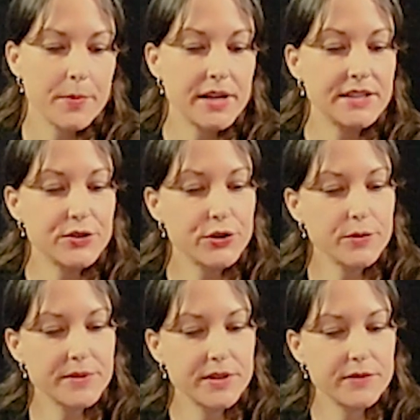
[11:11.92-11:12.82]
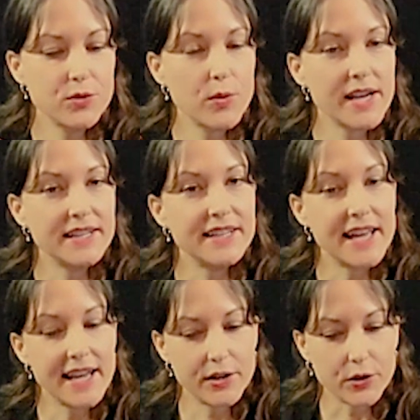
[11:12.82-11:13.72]
But in terms of the way
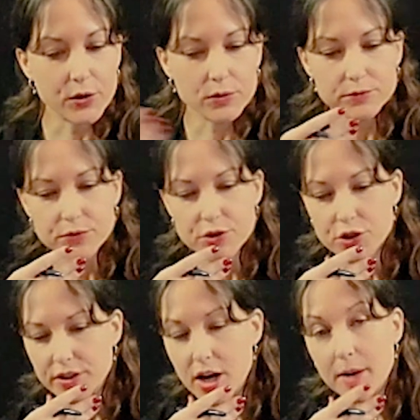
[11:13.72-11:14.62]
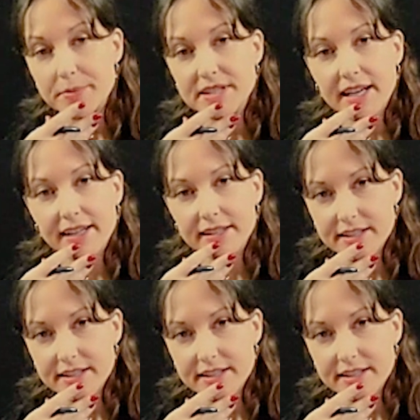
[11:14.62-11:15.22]
NATO should update